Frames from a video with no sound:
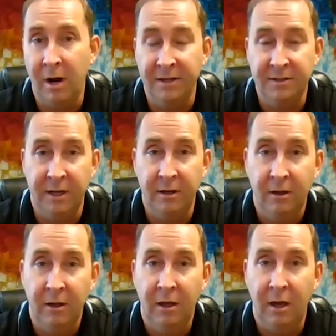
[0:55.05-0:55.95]
asset,
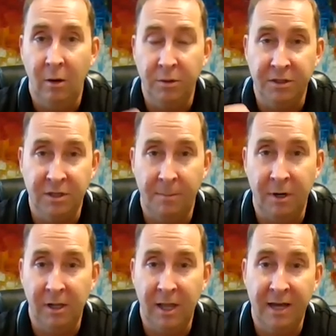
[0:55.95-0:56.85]
which is up
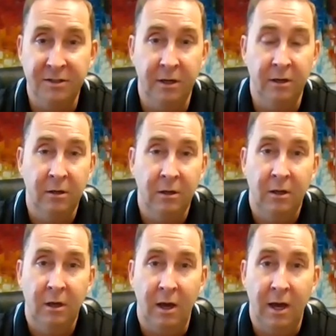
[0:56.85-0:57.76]
in Alaska.
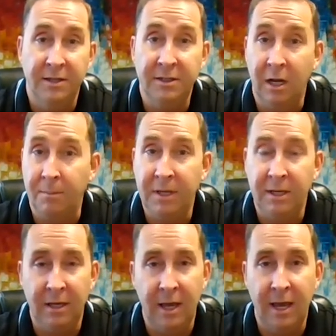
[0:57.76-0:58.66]
It's got a
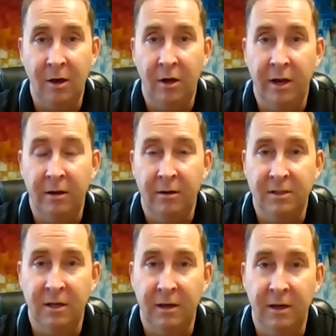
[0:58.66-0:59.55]
PEA on it.
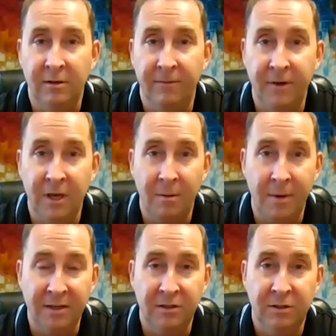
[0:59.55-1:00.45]
It's a
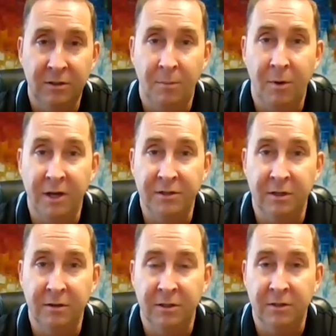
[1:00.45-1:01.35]
VMS
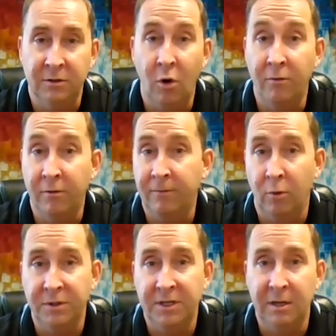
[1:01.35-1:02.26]
deposit. It's over
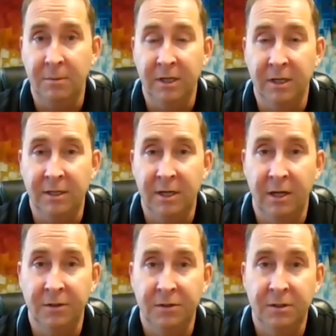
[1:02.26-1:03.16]
14 million
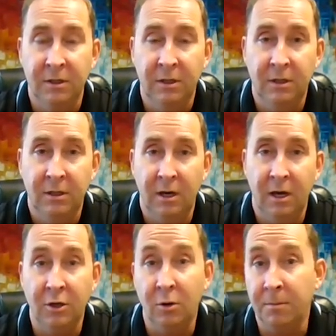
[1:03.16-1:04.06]
tons. Your